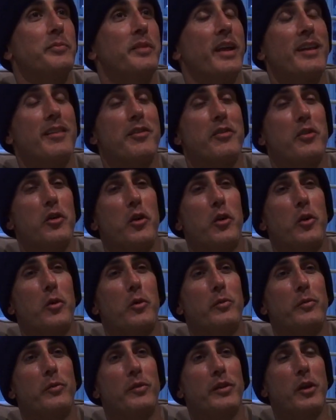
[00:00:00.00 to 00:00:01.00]
And
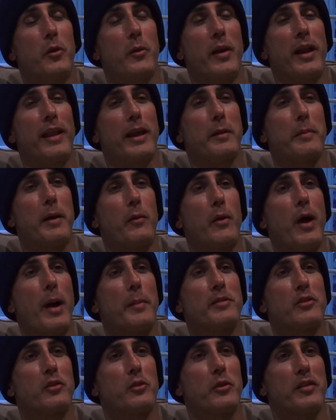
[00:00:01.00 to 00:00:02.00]
so, you know, what I like about
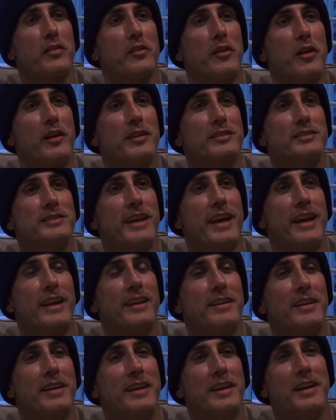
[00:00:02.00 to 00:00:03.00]
Robin's Chris R is
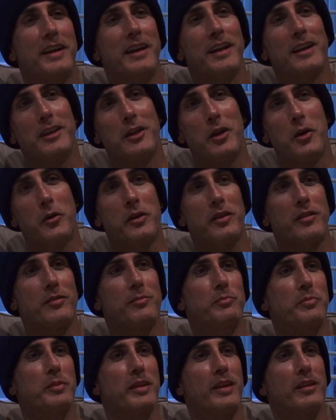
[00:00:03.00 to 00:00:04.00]
that, you know, he's
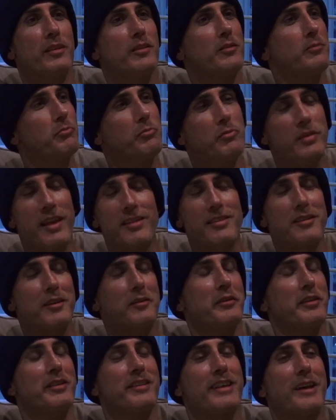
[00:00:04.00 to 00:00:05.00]
sensitive.
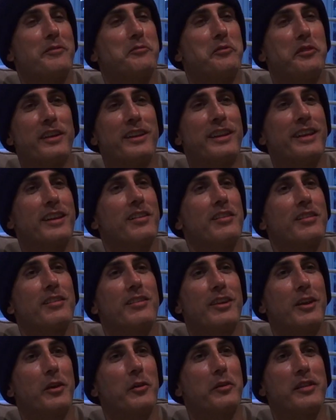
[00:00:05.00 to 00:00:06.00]
He's got feelings,
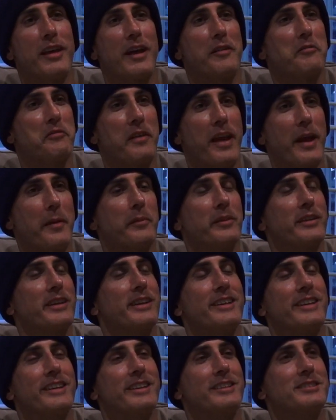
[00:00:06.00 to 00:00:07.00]
you know, he's got a family,
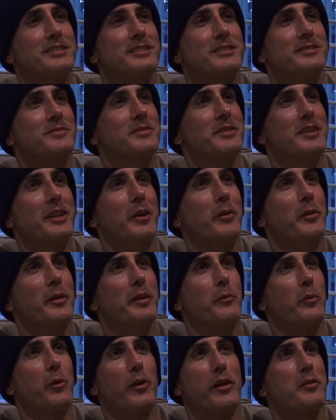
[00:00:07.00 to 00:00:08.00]
and he's, you know, he
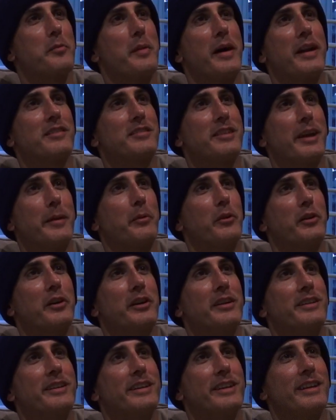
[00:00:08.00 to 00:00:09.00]
worries about his
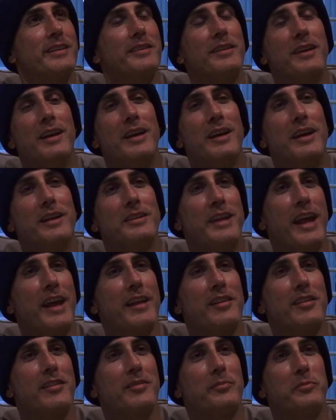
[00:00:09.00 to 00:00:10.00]
neighborhood, and he
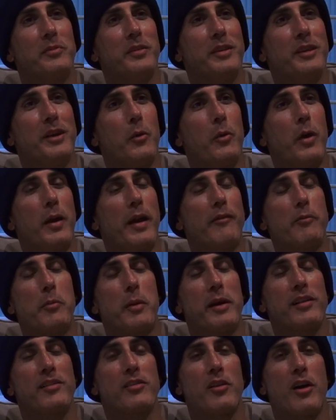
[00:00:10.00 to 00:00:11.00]
takes, you know, what
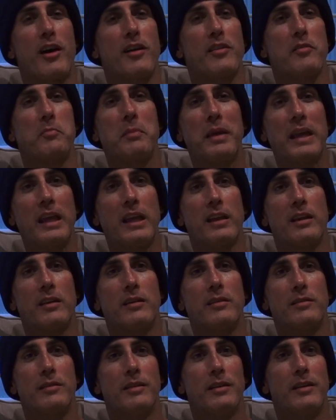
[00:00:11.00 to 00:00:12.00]
everybody saw as mean
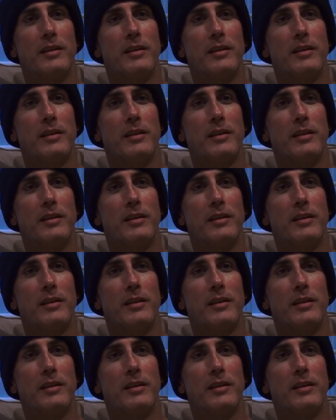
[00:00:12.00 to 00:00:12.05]
and